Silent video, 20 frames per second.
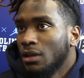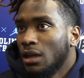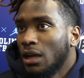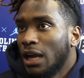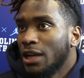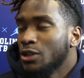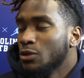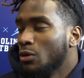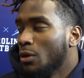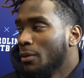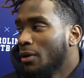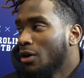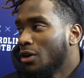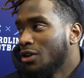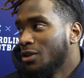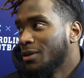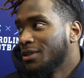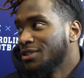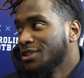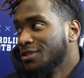I do wear my heart
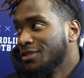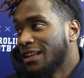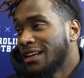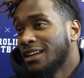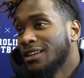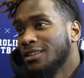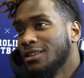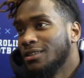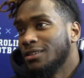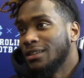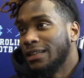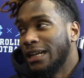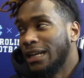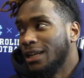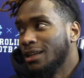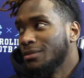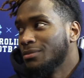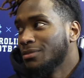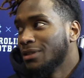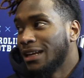on my sleeve. Like, I love the
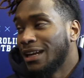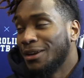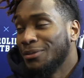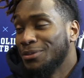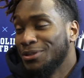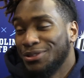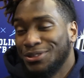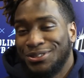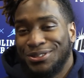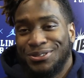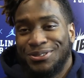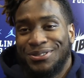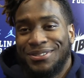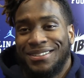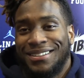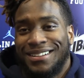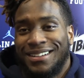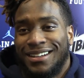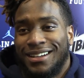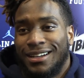game. Like, I really do.
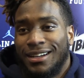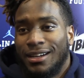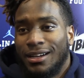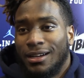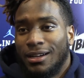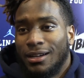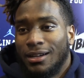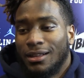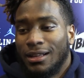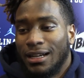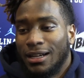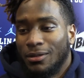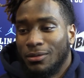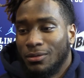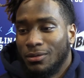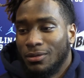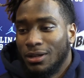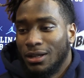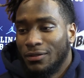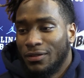Like,
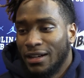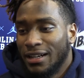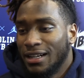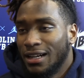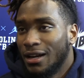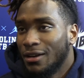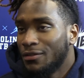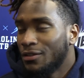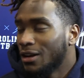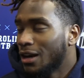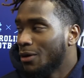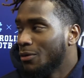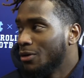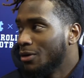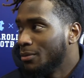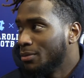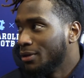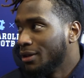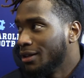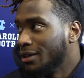if I didn't have fun, I
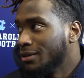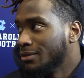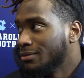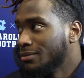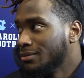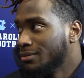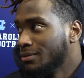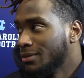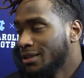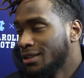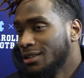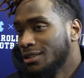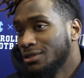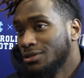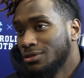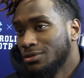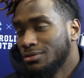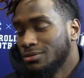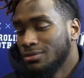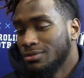wouldn't play it because
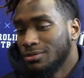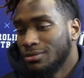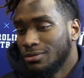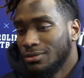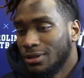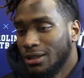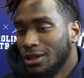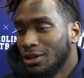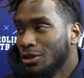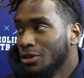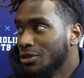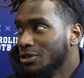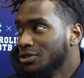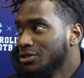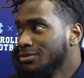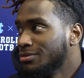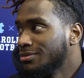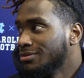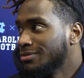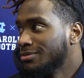it hurts.
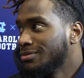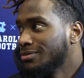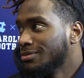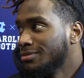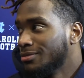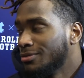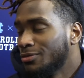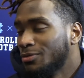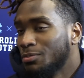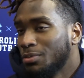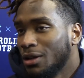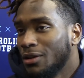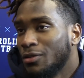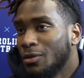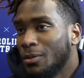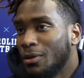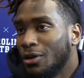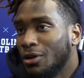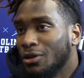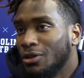Playing
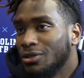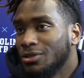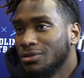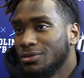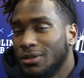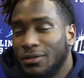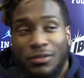football hurts.